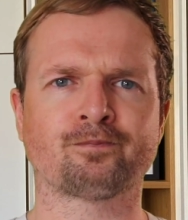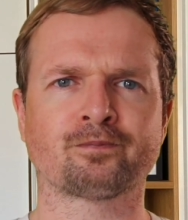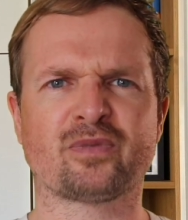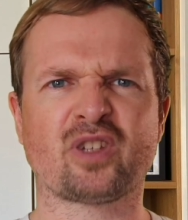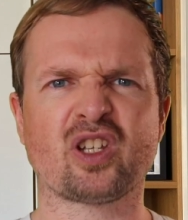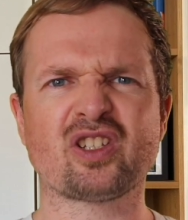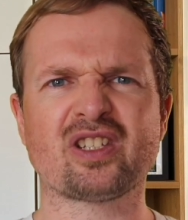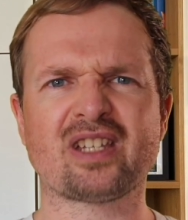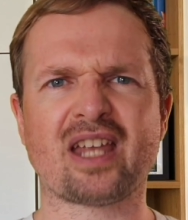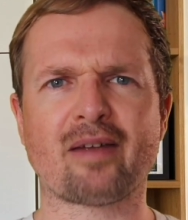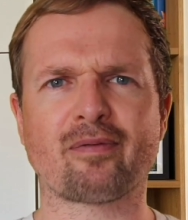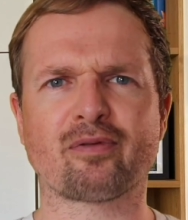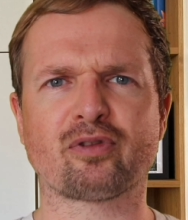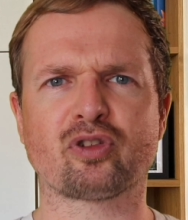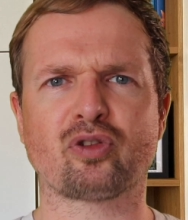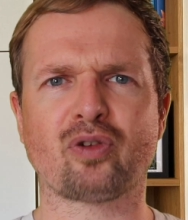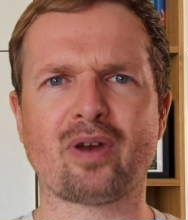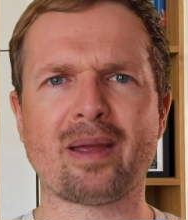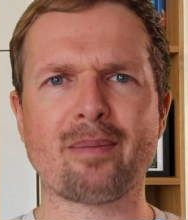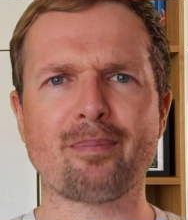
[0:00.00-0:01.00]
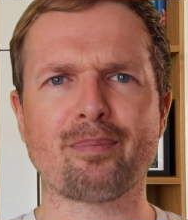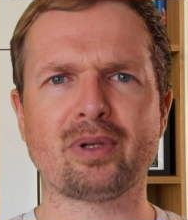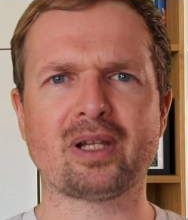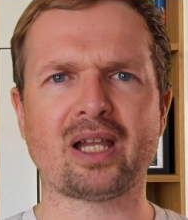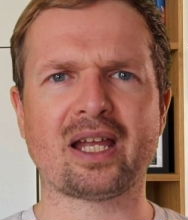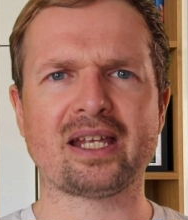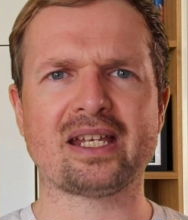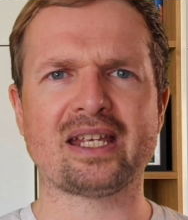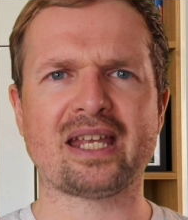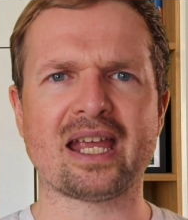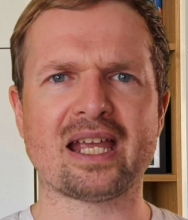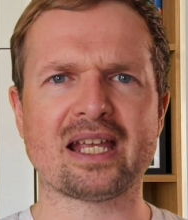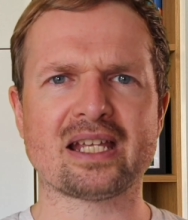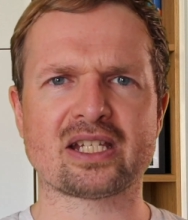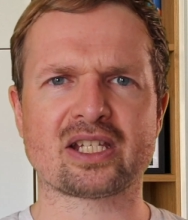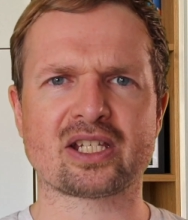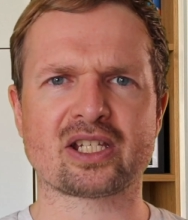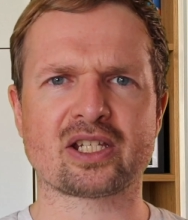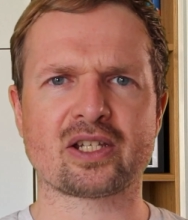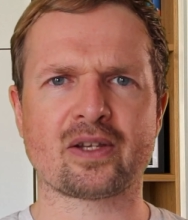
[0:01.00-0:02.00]
Doesn't have trample, I
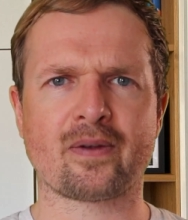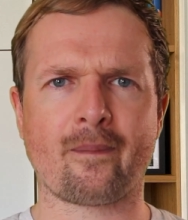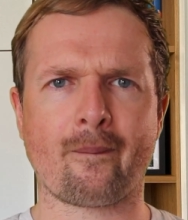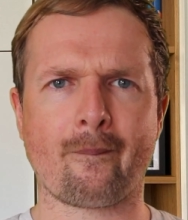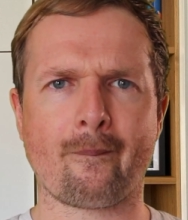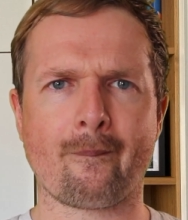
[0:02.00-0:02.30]
guess.